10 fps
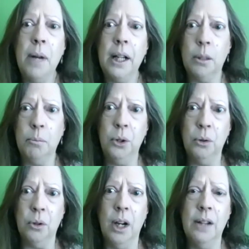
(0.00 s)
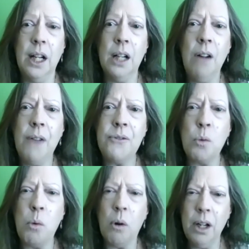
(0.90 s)
computer. And then I don't have to
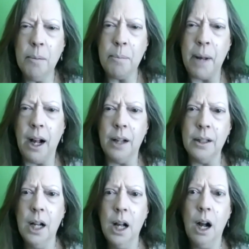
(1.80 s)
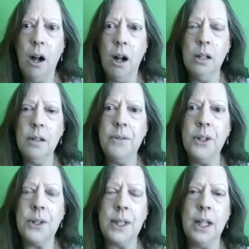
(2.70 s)
worry about all of
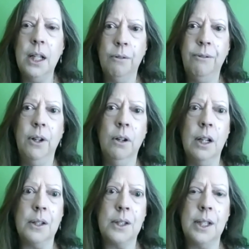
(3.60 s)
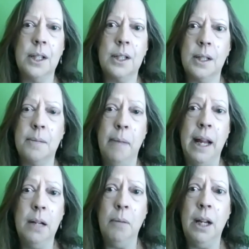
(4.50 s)
this interference, this
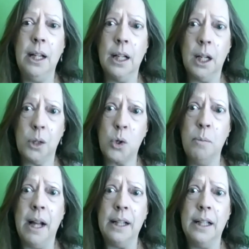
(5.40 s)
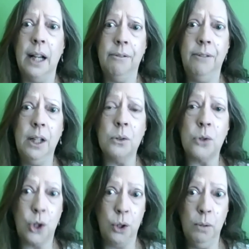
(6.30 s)
man-made electrical magnetic
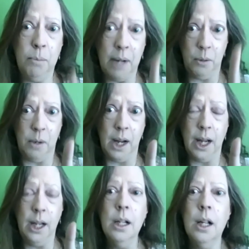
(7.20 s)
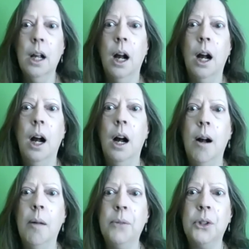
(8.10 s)
fields too, by the way,
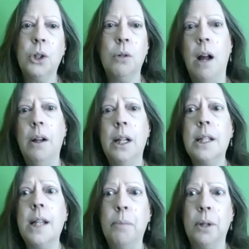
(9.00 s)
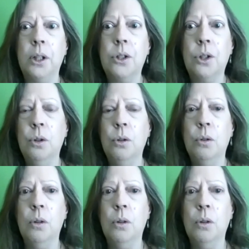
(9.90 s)
that the grounding is helping to